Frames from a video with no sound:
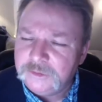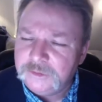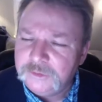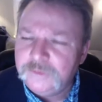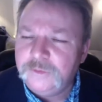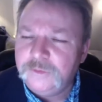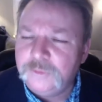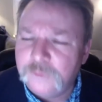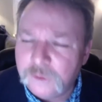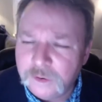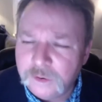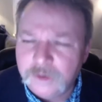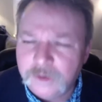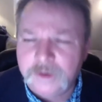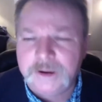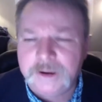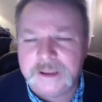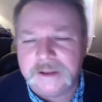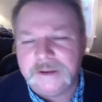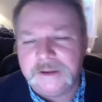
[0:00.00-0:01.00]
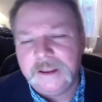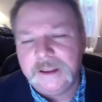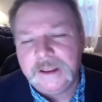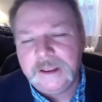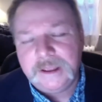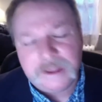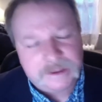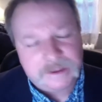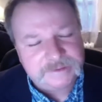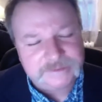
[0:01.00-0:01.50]
the work. And
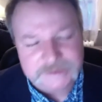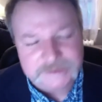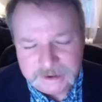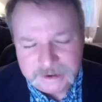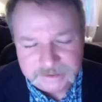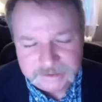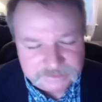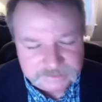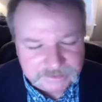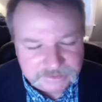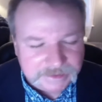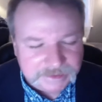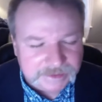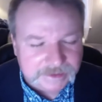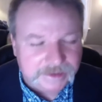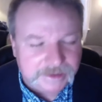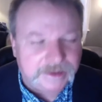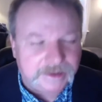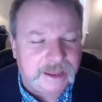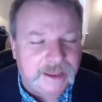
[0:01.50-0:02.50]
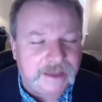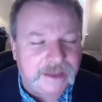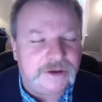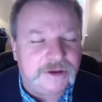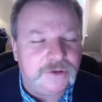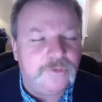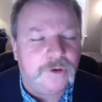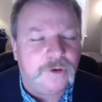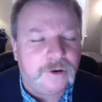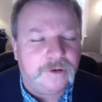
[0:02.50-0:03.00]
I said, yeah, I said, again,
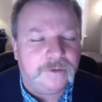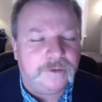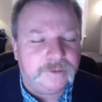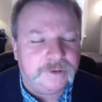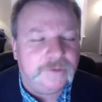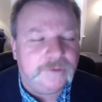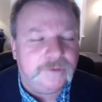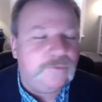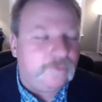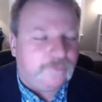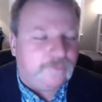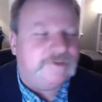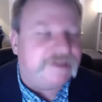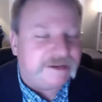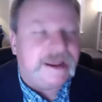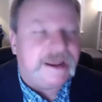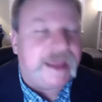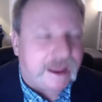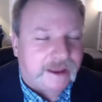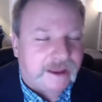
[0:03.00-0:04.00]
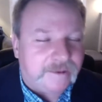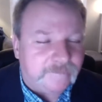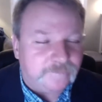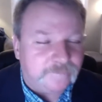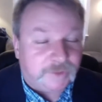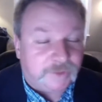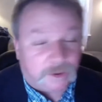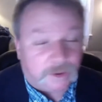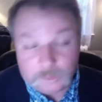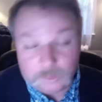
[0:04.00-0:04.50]
you today
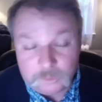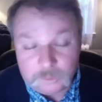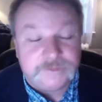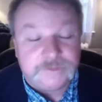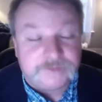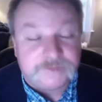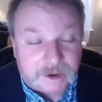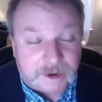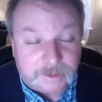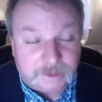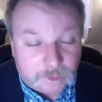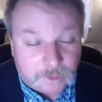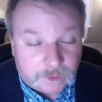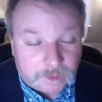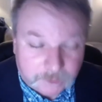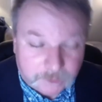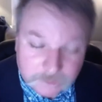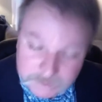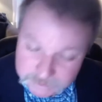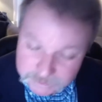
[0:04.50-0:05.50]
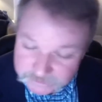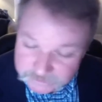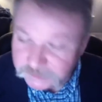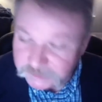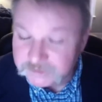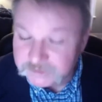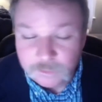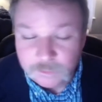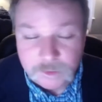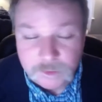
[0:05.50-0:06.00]
are Luke Skywalker. You
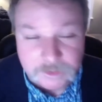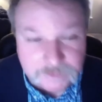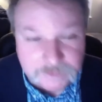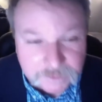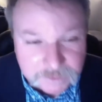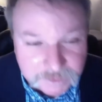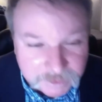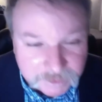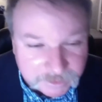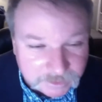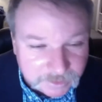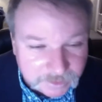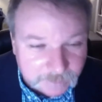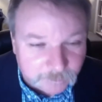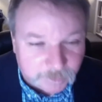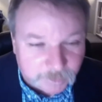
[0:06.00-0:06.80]
just walked into Ben